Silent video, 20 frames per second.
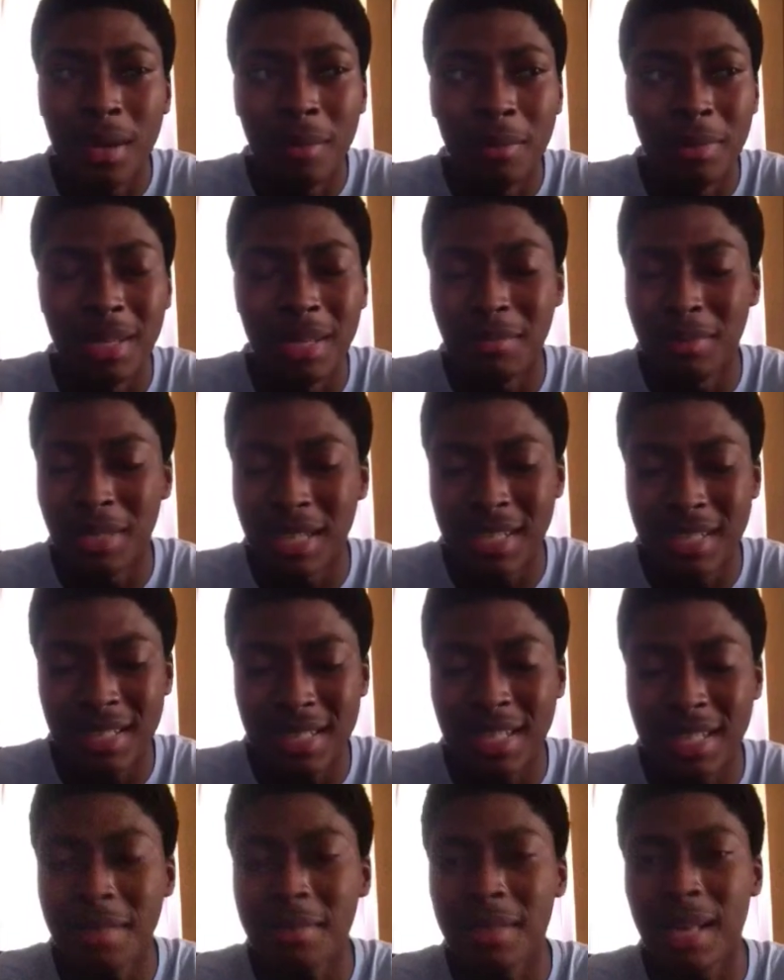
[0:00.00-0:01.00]
Because
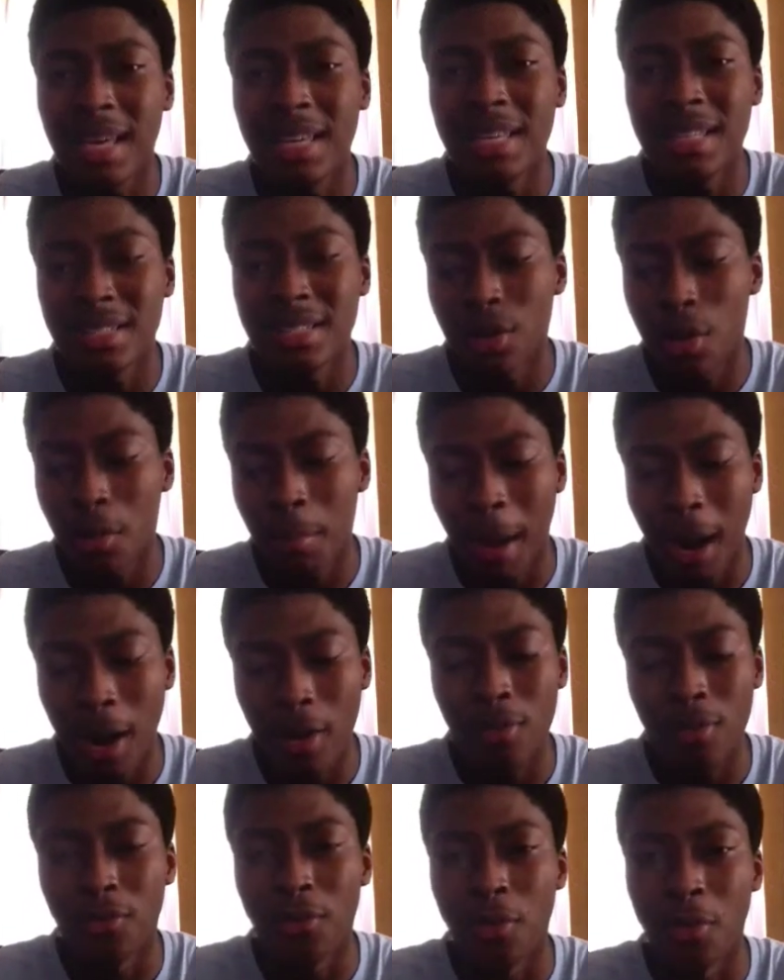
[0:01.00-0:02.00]
it seems that he's still
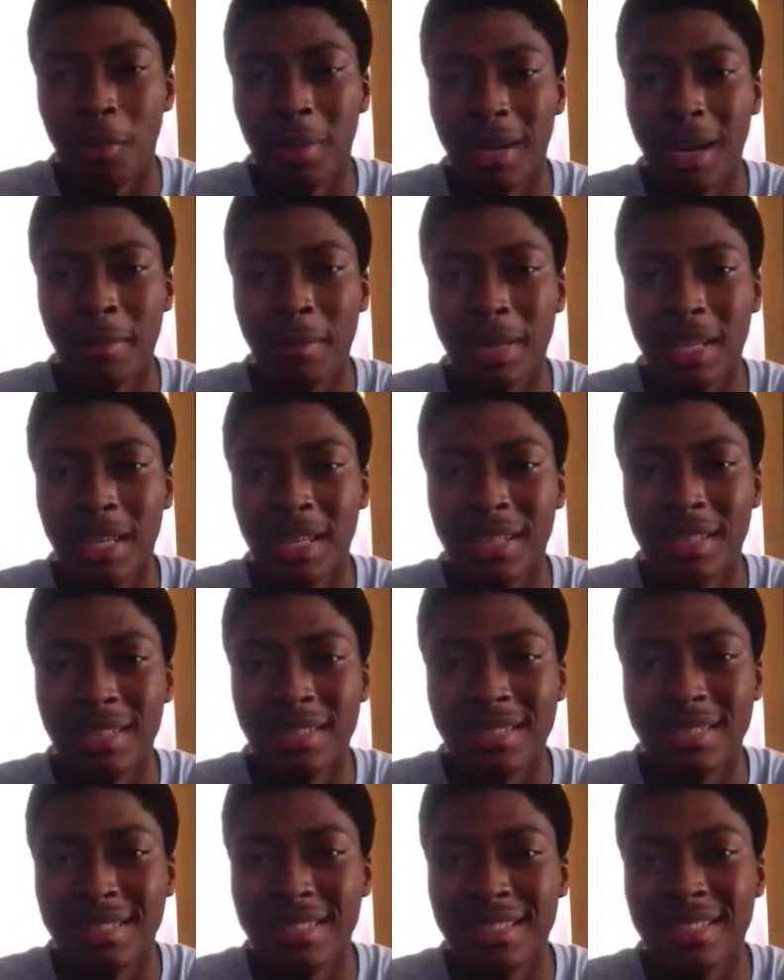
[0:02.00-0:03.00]
powerful, but I mean,
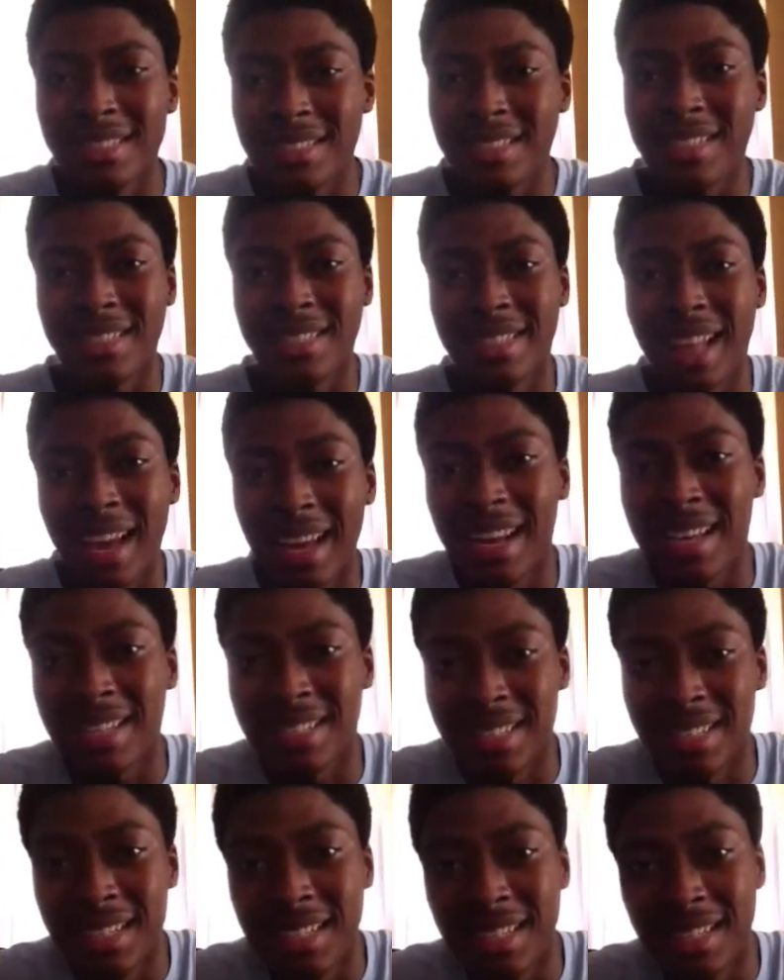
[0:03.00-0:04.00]
just not
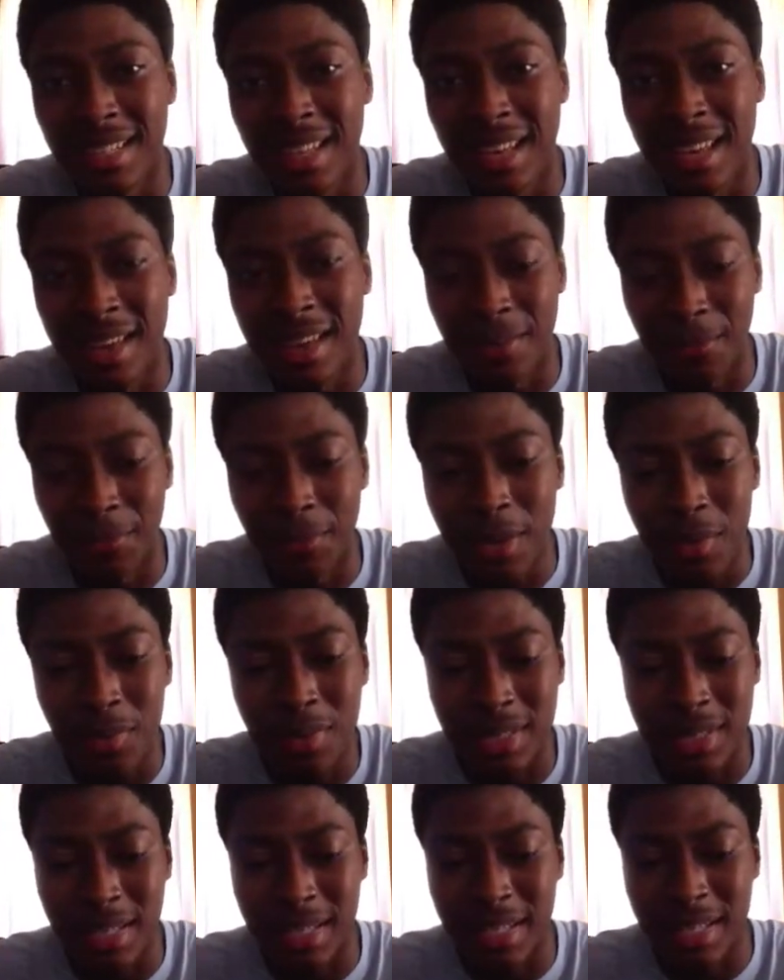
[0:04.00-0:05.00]
as good if he
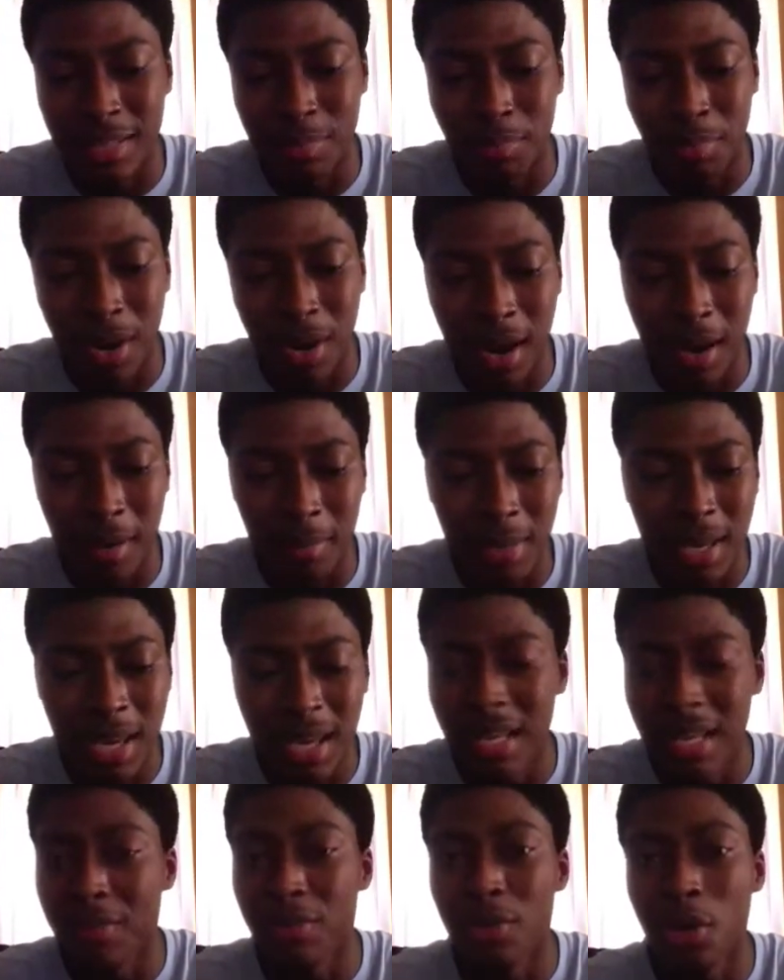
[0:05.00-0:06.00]
was in his prime.
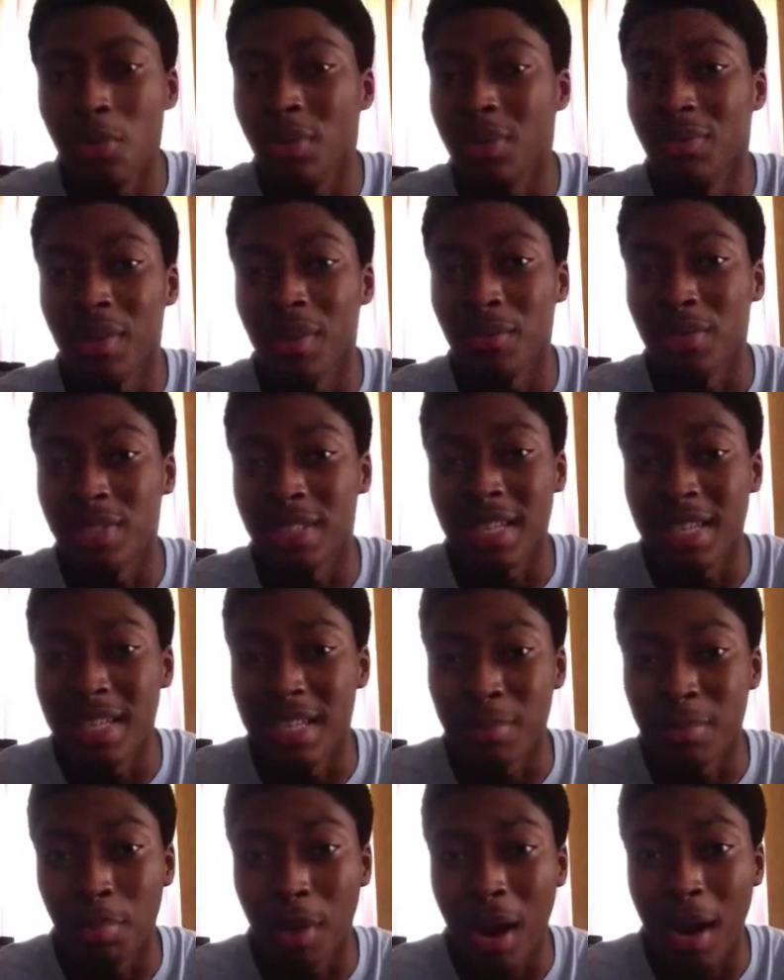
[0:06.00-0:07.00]
Even though we've never seen
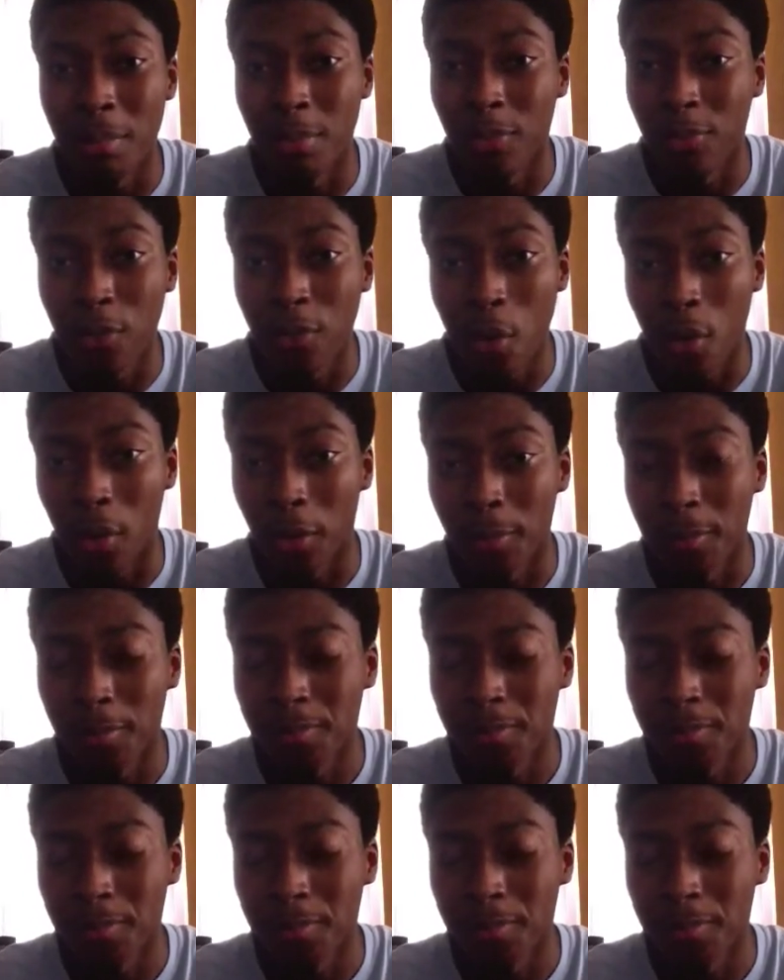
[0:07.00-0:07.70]
his prime before.